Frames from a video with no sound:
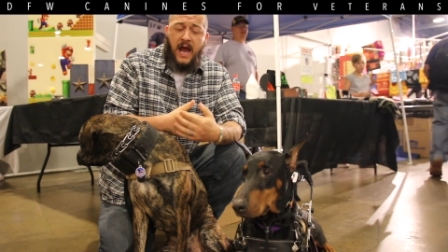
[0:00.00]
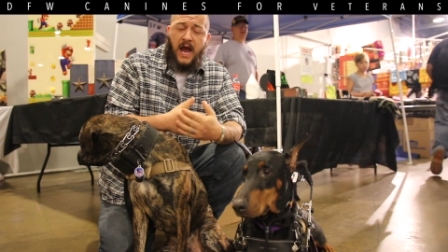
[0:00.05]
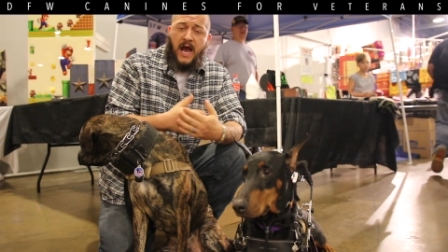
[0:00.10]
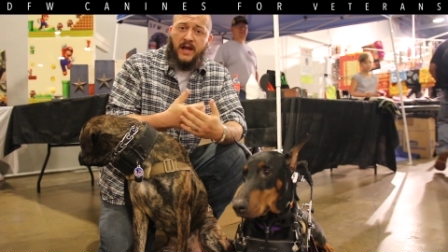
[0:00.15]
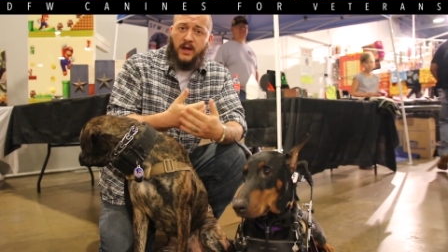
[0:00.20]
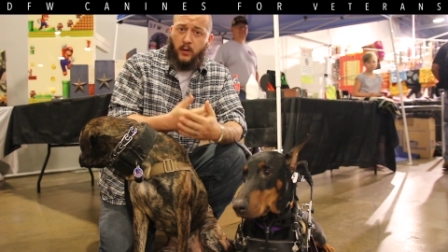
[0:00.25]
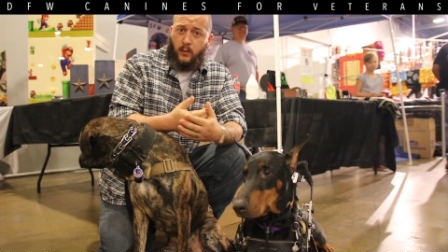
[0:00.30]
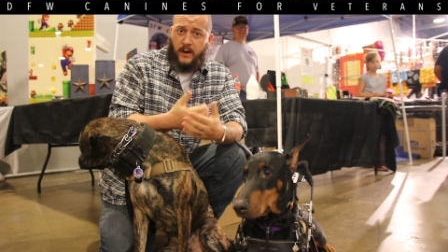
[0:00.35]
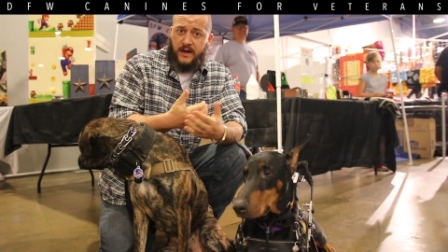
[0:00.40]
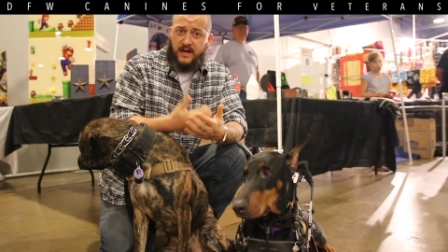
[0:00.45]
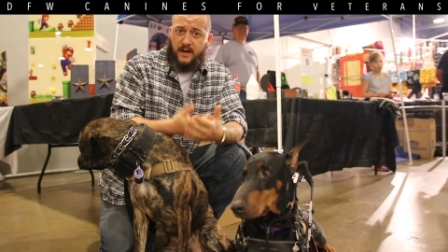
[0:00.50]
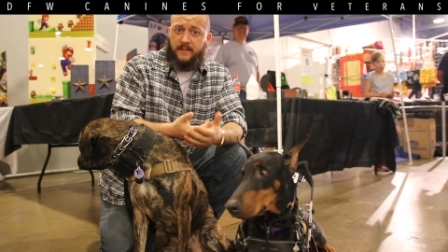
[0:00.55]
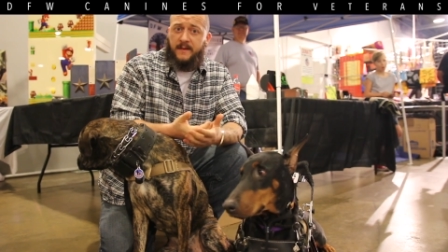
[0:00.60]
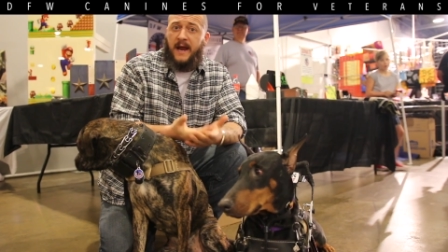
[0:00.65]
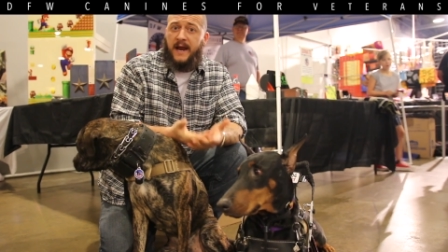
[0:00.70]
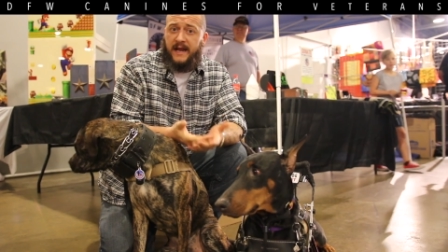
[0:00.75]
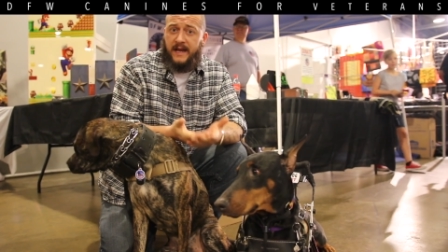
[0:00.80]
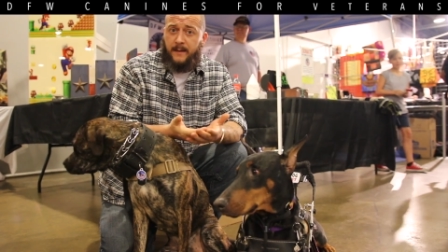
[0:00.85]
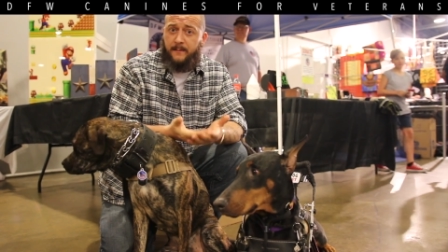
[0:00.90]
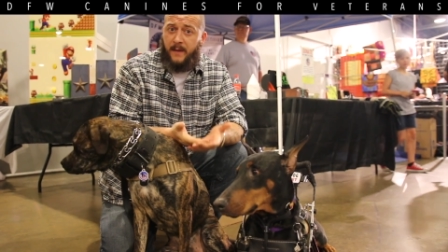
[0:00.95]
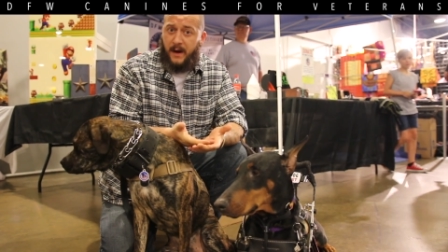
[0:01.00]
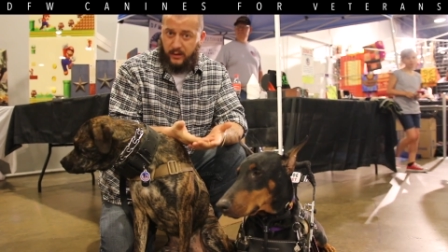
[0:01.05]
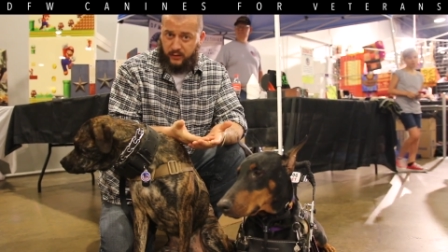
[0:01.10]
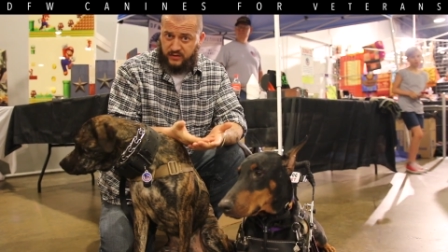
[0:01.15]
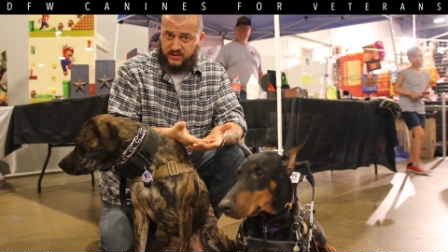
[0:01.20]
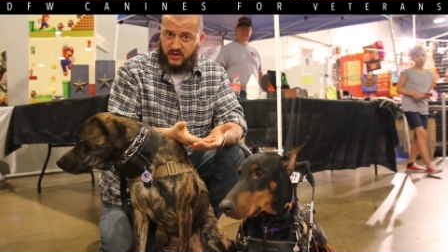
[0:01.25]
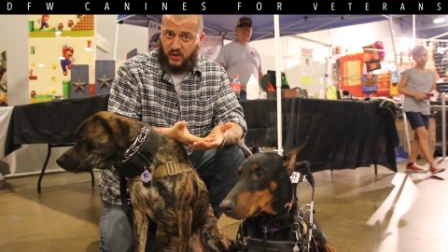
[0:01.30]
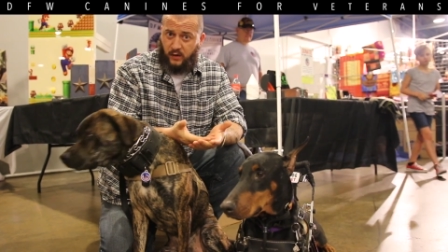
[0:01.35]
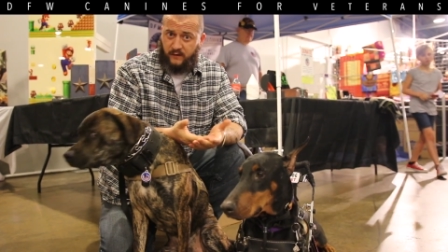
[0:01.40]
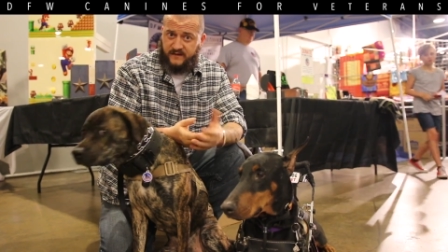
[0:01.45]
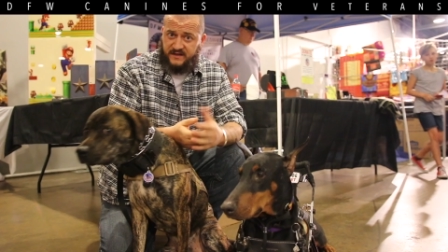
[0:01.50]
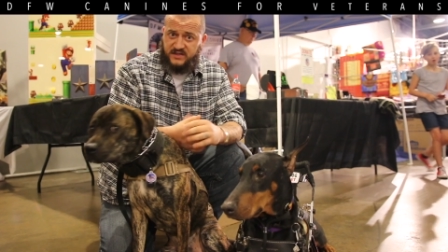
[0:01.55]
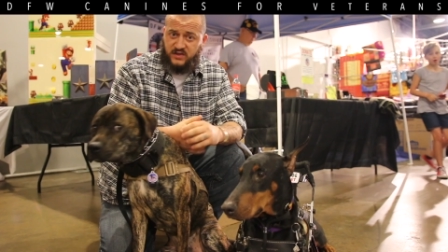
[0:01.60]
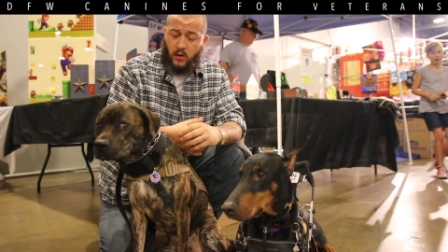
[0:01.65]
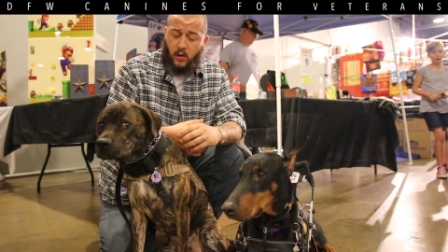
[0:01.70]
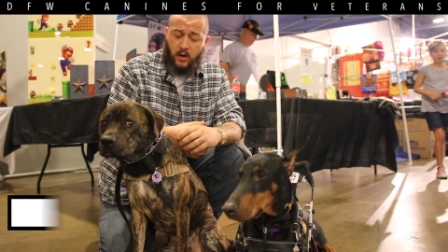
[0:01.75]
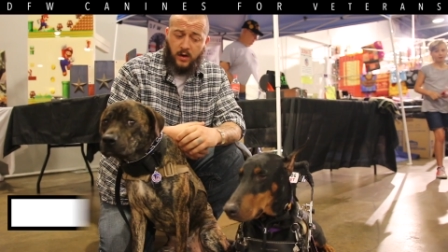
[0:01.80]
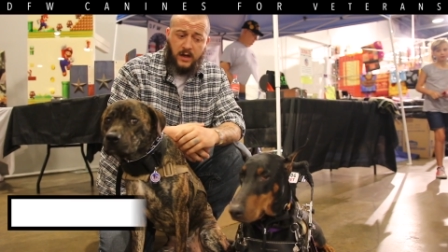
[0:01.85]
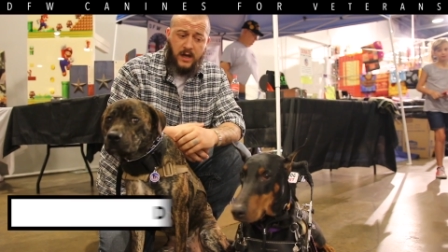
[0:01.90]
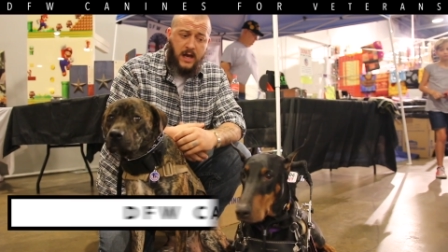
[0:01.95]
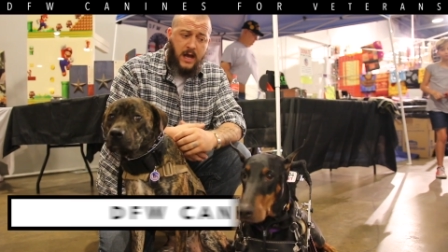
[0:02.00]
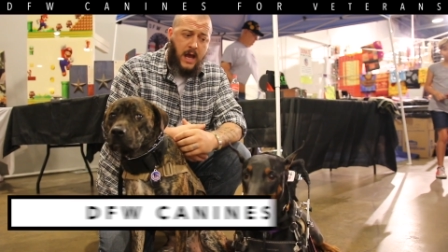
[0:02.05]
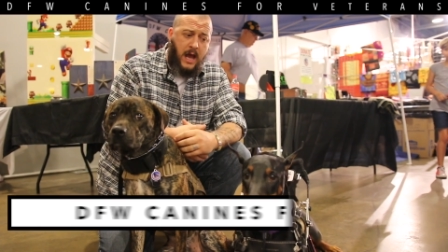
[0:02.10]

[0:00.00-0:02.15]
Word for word: and you end up getting a better service dog.